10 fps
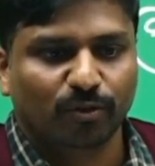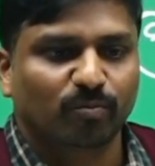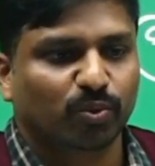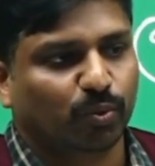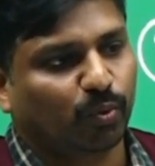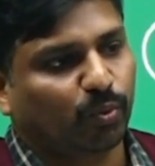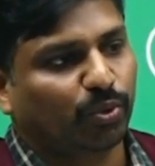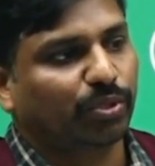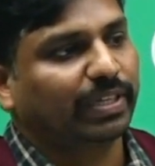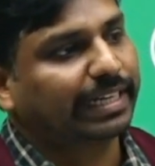So you
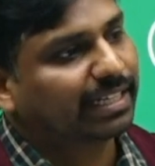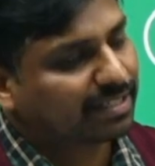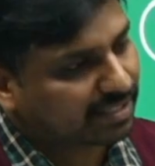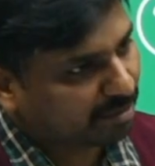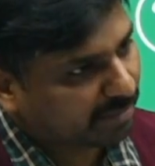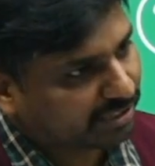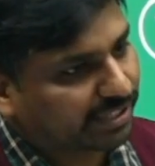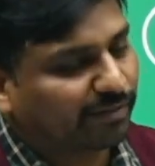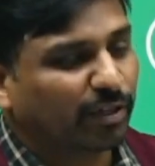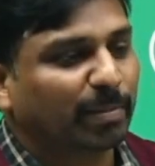will get some other
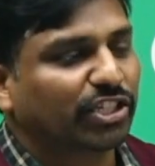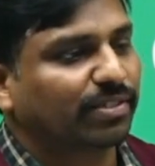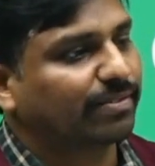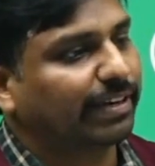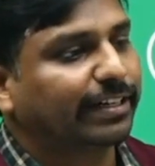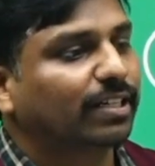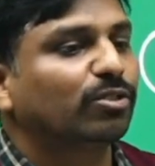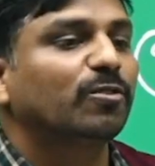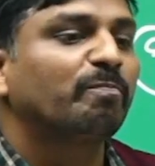informations related to